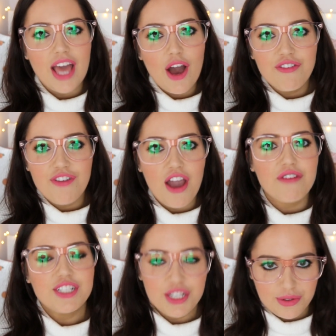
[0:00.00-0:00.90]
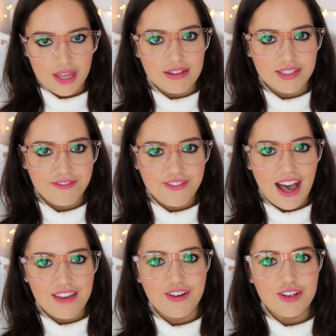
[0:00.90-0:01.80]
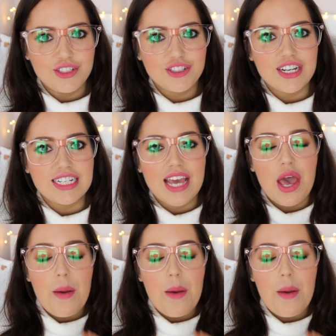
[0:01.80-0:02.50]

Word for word: They offer over 2,500